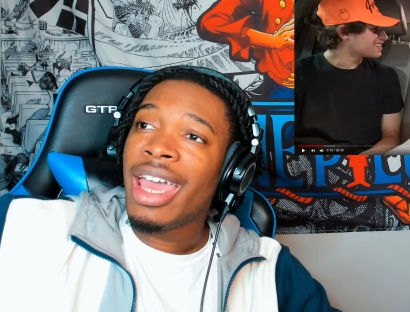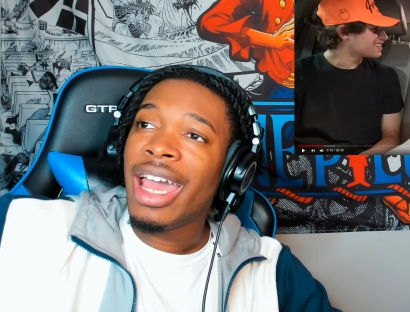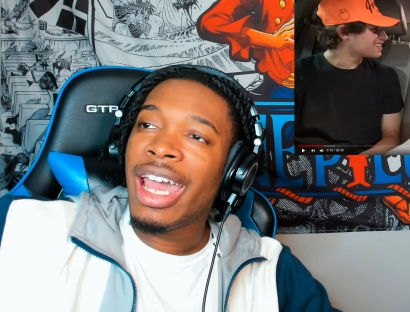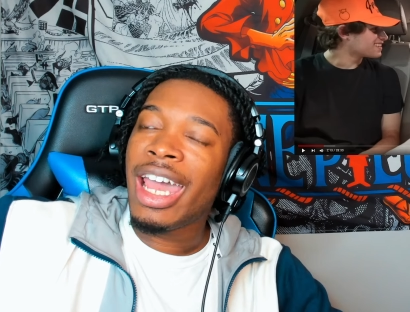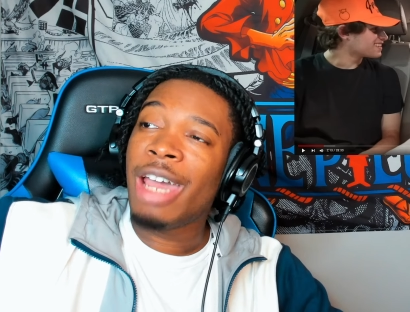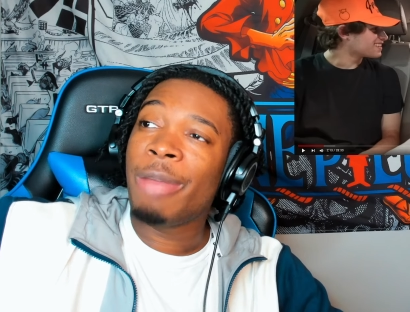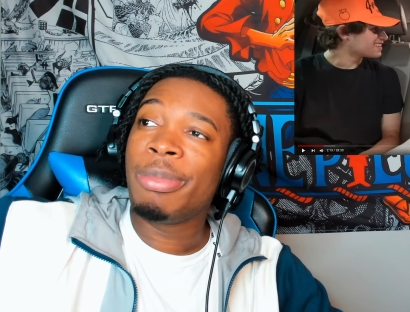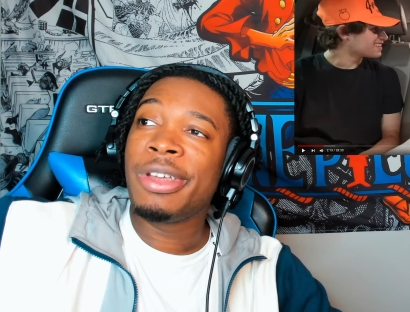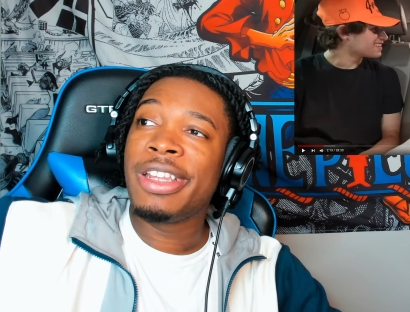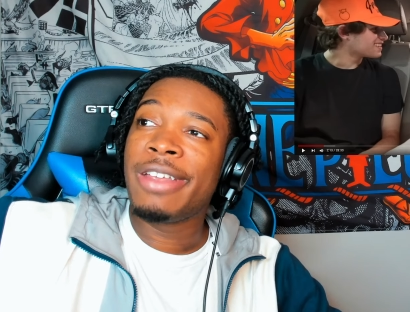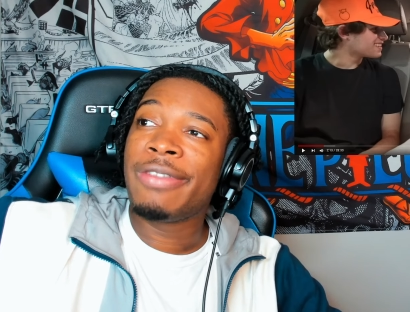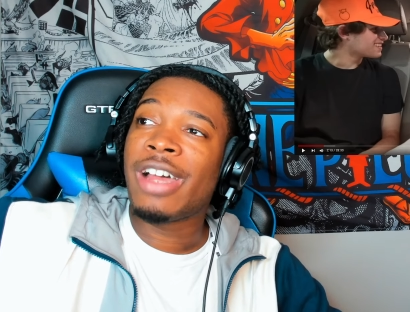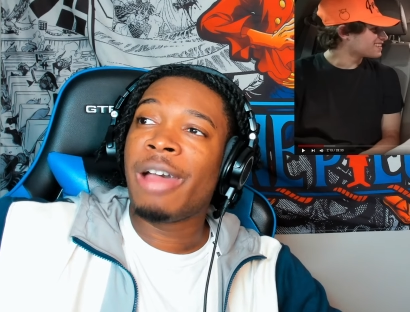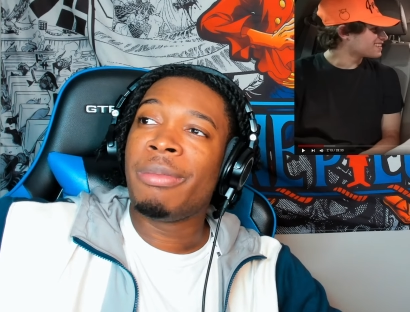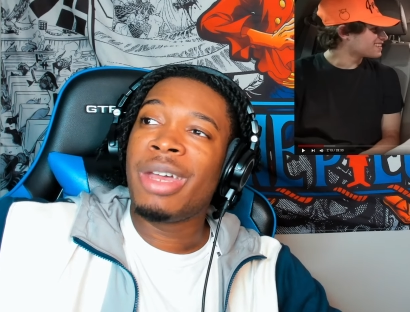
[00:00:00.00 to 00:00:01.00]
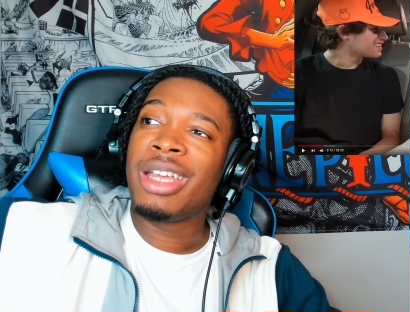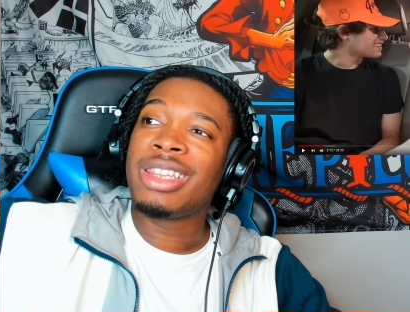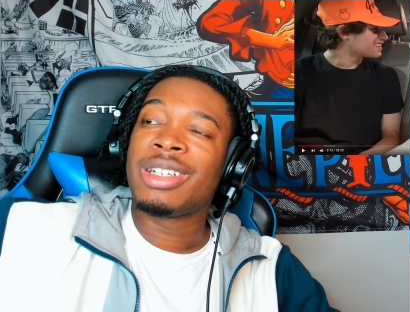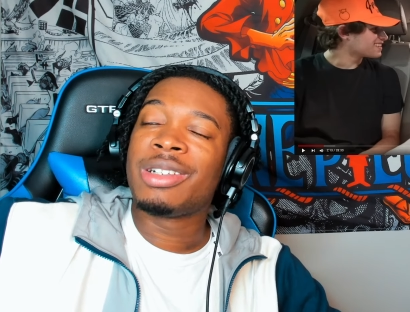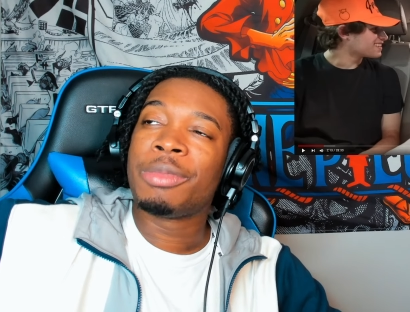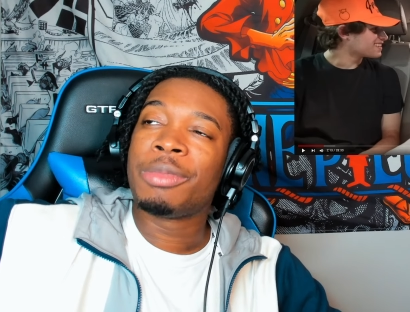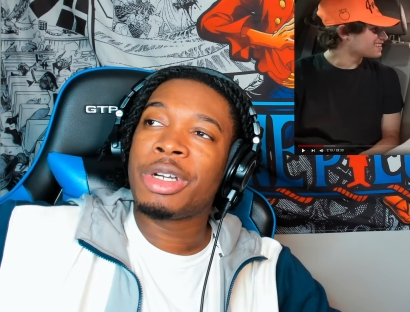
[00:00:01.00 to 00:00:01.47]
Speaker 1: happy if I met
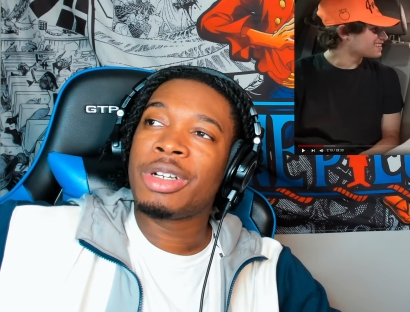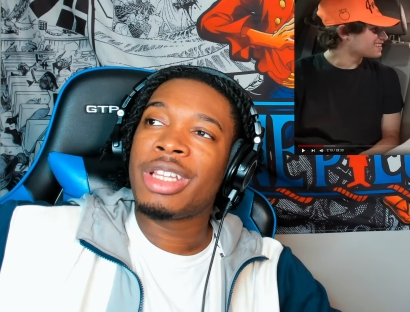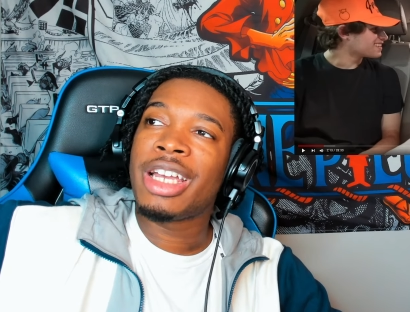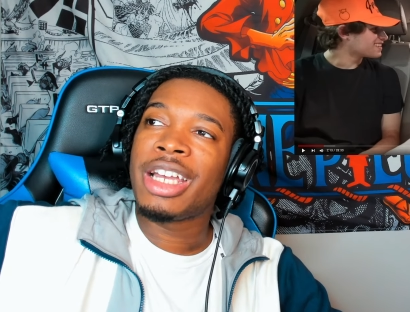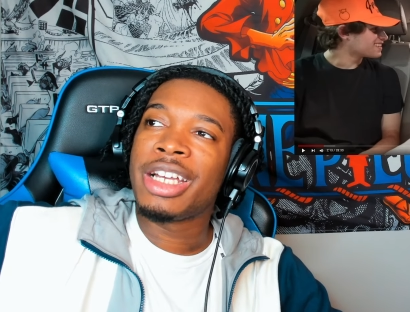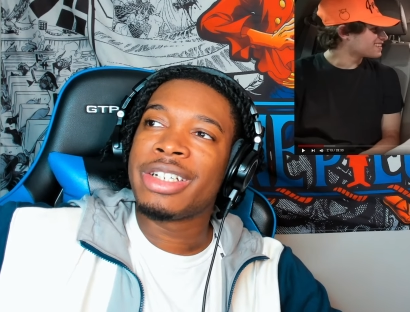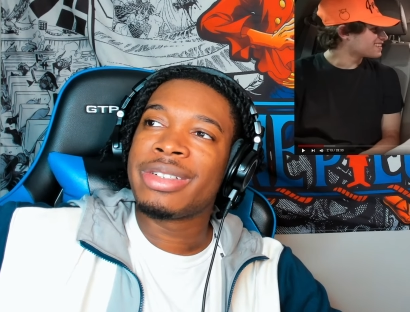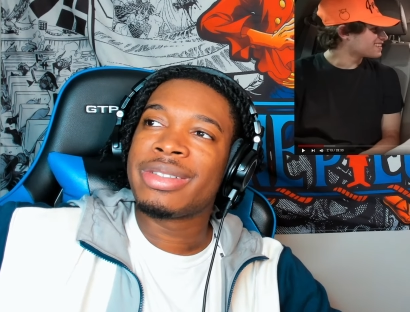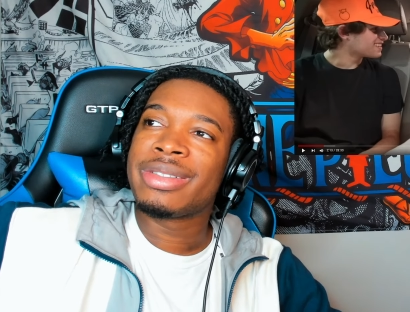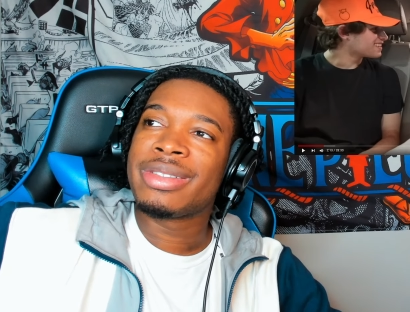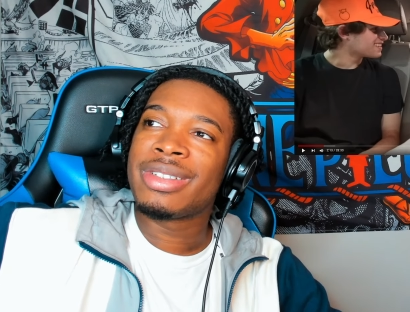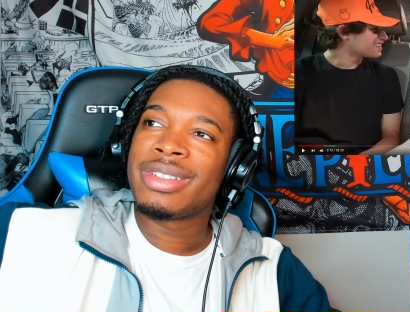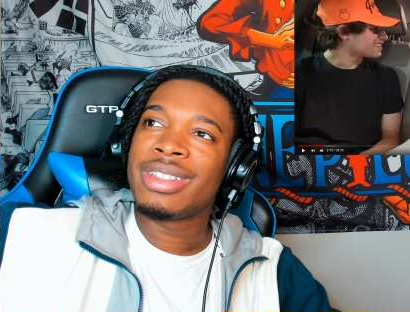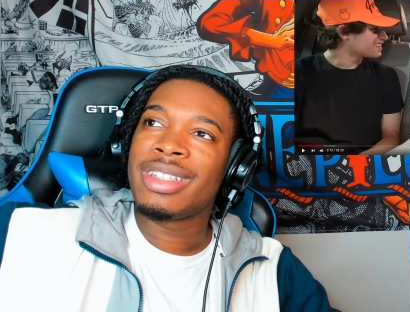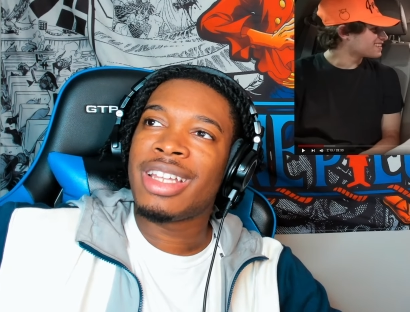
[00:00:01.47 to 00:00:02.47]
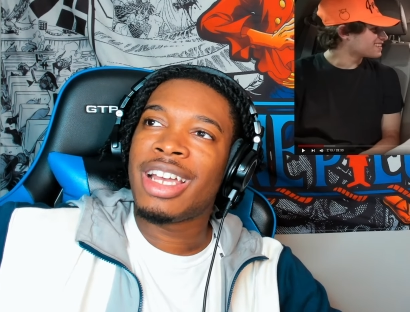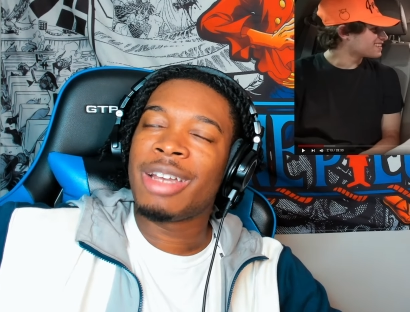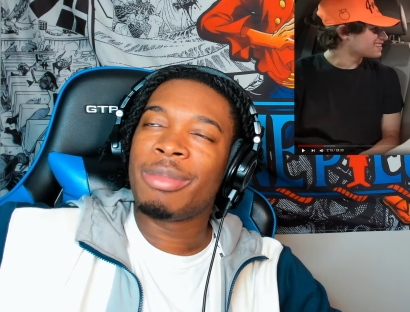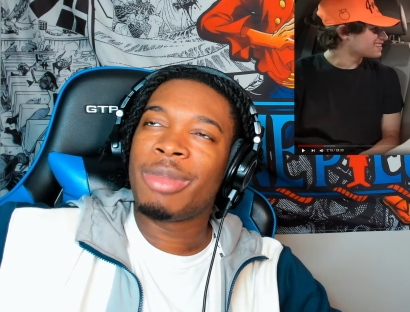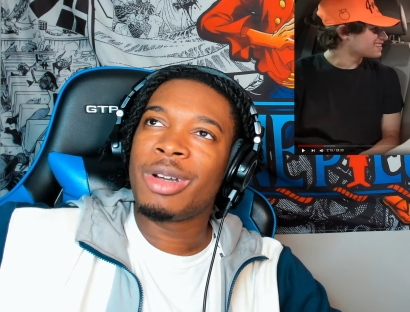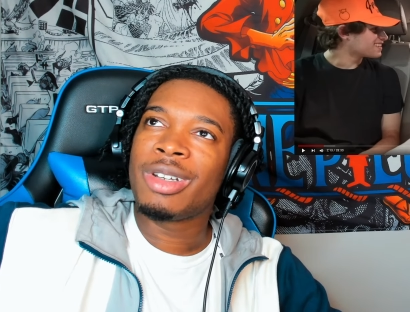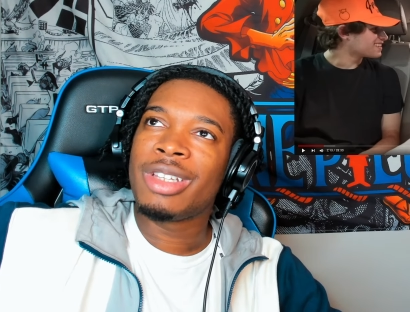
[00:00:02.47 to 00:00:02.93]
them, bro. Like, like,
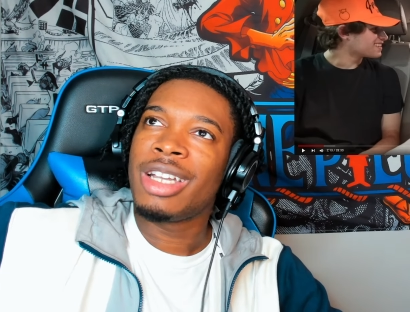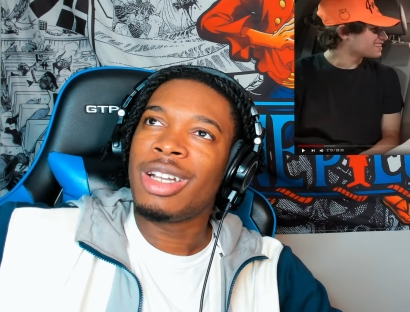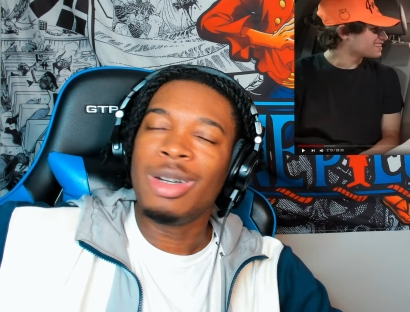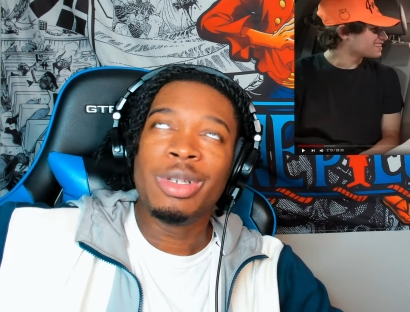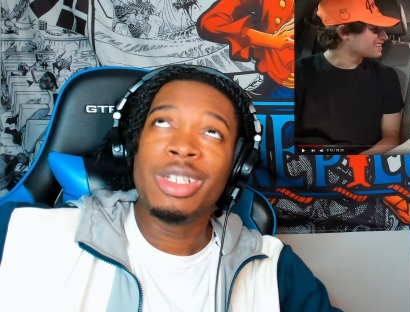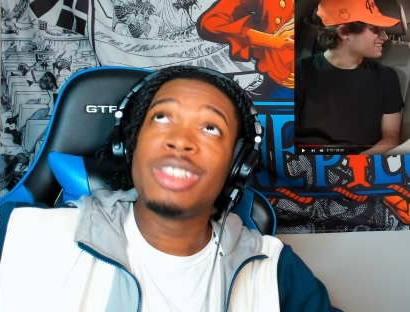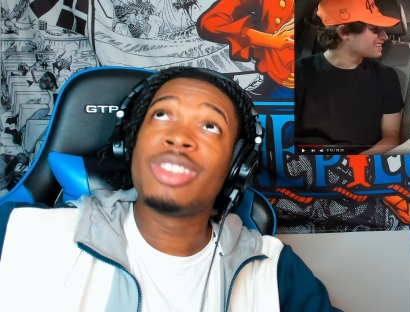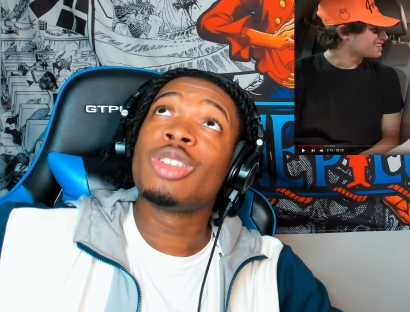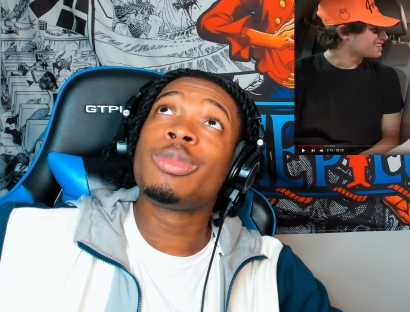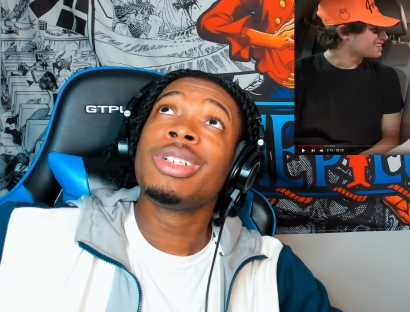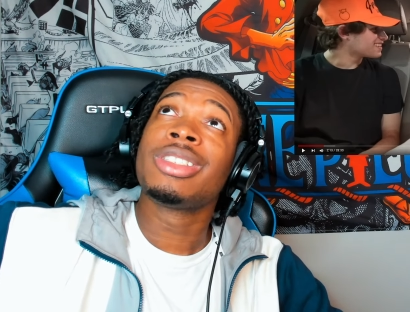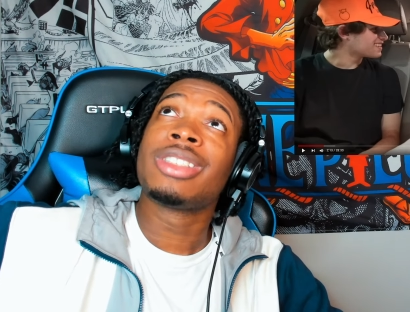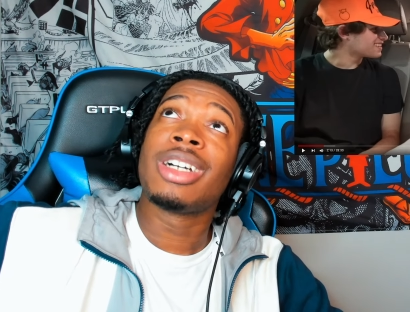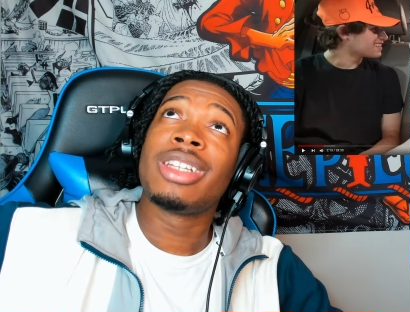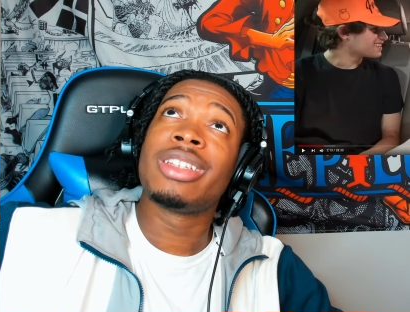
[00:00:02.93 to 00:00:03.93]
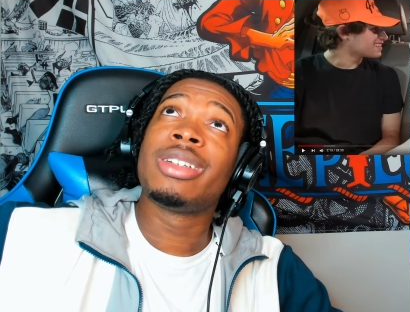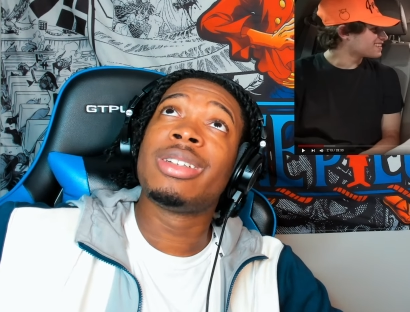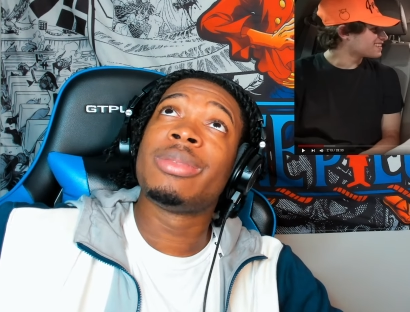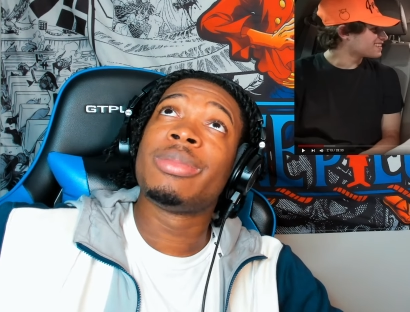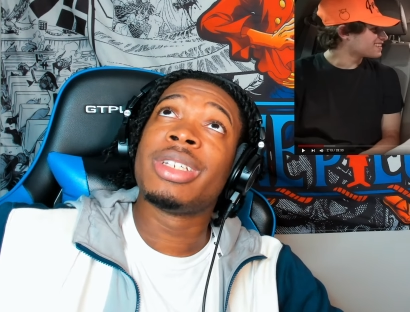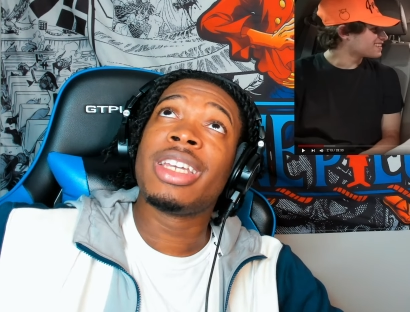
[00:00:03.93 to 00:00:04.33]
bro, they're going to be super taller than me.